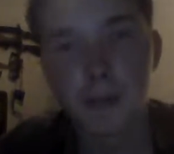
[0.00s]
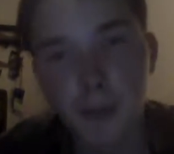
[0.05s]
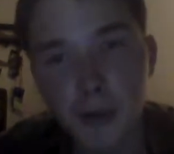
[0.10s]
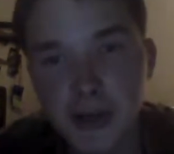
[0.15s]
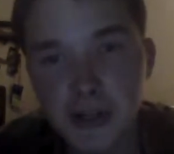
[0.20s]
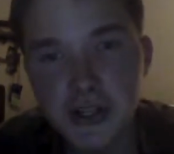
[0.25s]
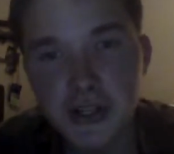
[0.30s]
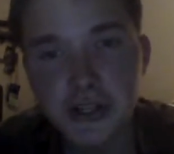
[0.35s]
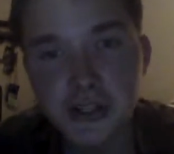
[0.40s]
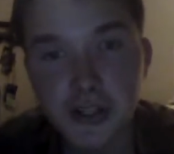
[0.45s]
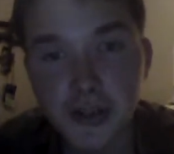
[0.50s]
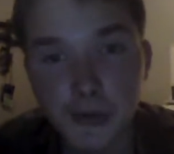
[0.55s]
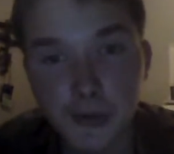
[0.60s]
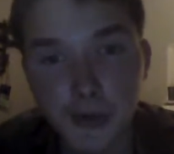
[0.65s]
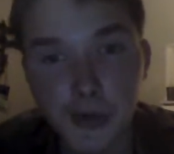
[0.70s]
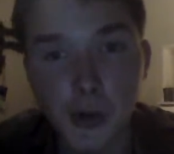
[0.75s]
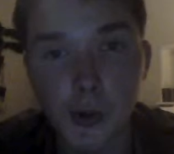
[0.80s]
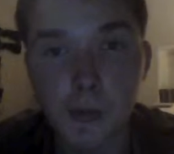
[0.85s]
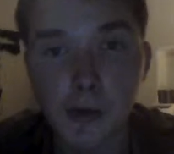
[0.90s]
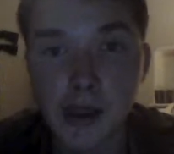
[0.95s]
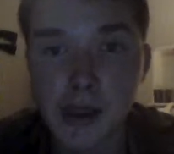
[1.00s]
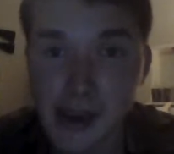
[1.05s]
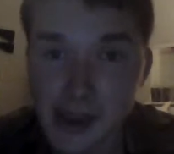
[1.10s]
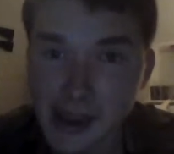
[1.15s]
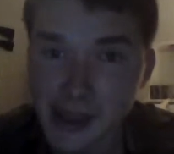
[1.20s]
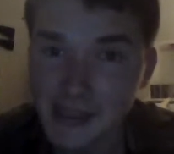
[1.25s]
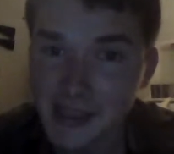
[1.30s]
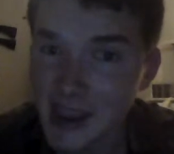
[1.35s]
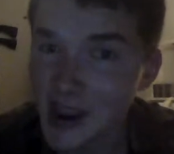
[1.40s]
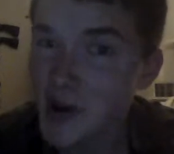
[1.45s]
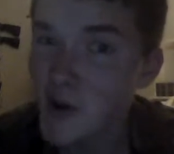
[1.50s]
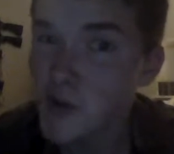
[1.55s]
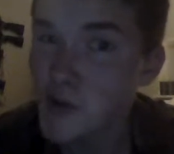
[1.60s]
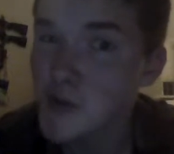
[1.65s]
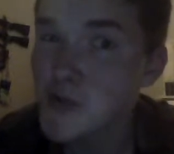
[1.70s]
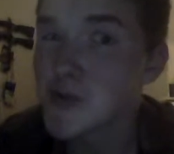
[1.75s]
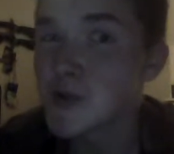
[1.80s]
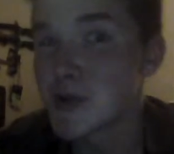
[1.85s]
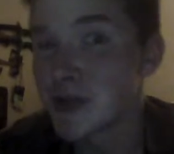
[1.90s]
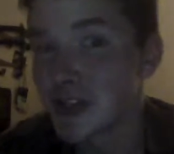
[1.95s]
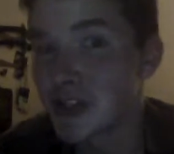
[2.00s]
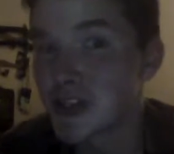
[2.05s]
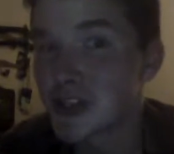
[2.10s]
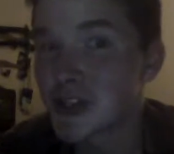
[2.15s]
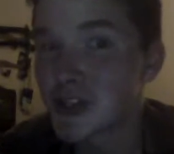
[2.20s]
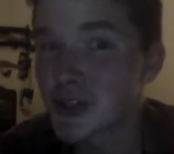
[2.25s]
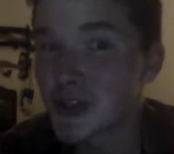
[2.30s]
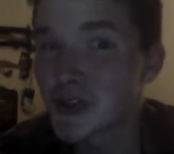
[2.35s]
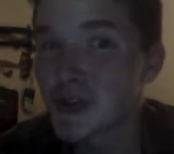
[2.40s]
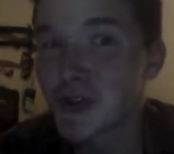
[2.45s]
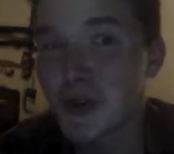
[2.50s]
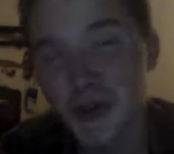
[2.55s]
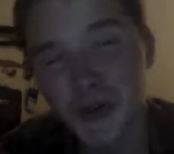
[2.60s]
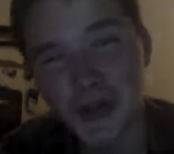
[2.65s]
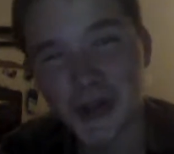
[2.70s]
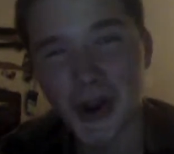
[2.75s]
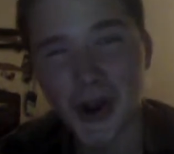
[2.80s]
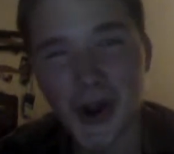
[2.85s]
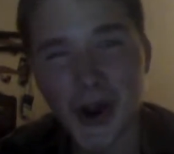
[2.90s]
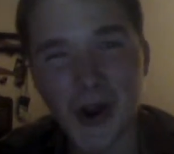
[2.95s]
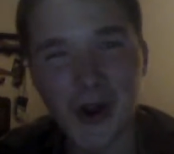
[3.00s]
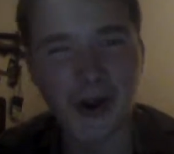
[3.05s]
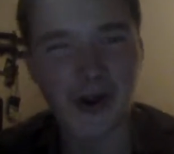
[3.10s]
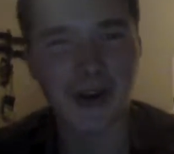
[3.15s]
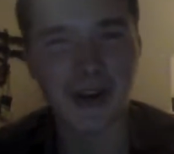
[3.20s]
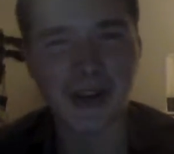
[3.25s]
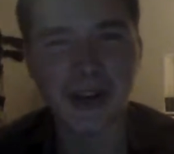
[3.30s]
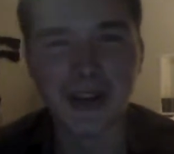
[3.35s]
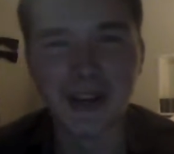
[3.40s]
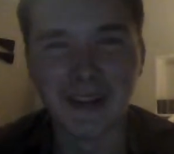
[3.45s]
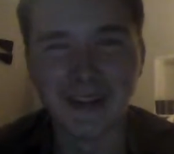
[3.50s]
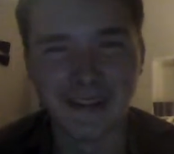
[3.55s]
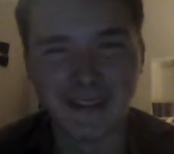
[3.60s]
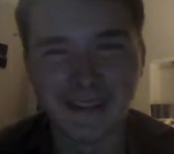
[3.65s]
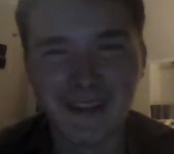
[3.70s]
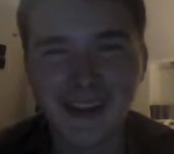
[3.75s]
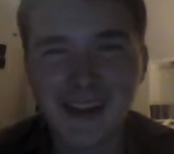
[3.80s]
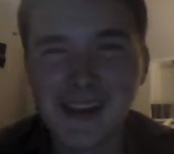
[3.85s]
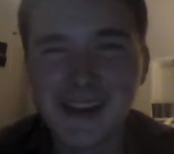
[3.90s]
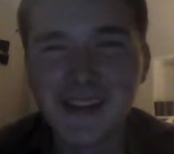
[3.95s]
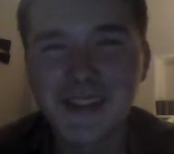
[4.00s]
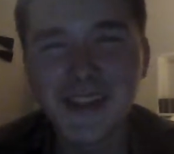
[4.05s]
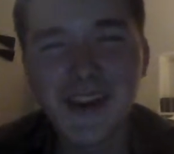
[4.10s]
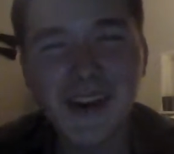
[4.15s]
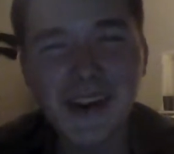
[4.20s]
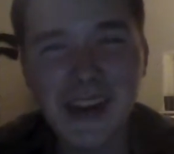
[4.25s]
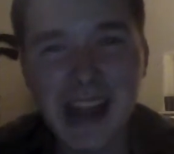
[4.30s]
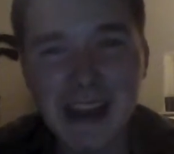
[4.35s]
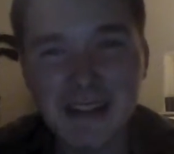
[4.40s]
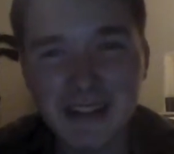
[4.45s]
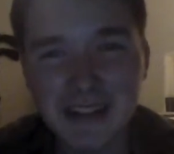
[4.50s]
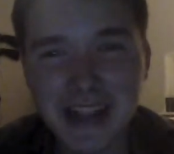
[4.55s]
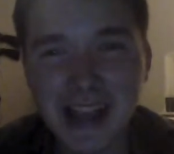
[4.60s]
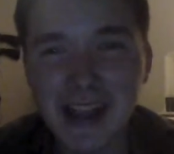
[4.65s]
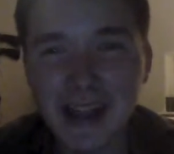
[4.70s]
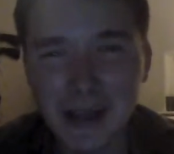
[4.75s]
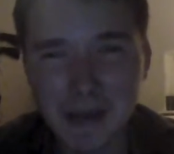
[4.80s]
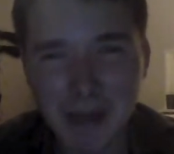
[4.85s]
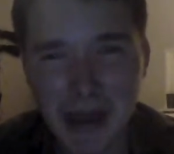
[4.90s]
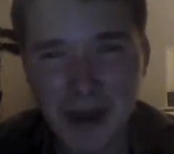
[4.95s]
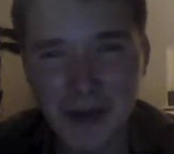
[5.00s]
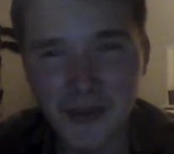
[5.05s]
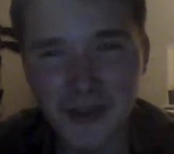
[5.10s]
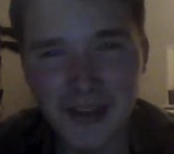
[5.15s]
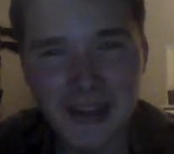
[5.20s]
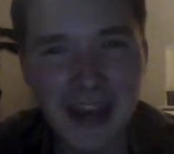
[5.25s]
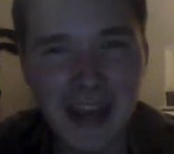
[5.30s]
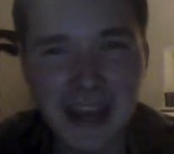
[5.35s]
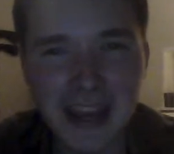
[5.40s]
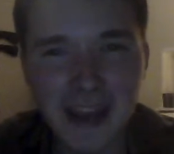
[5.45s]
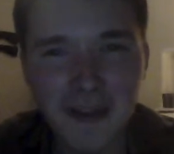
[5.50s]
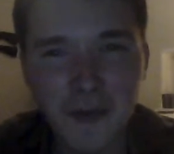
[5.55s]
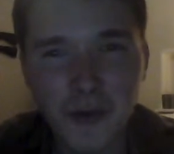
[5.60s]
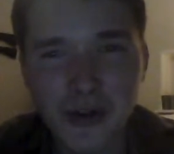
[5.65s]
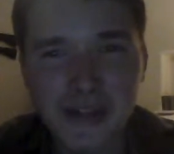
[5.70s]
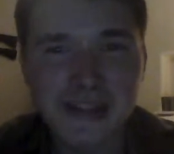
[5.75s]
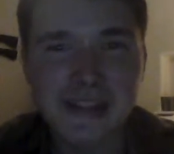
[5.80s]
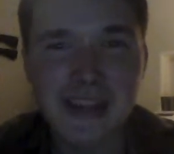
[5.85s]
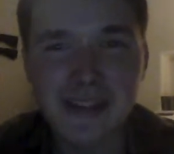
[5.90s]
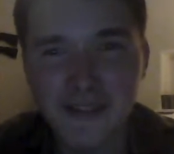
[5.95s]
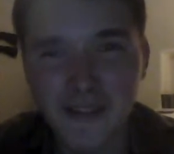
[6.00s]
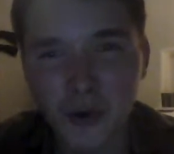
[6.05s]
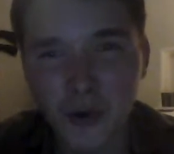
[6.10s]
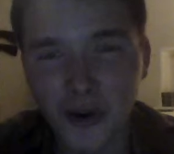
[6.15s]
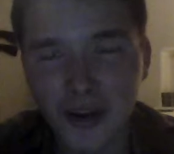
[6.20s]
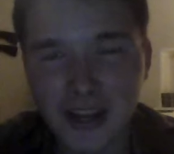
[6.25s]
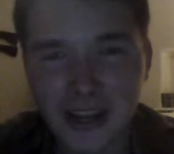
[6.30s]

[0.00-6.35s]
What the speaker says: breach into the room, and that was truly hard, because there you have a Taliban with an AK-47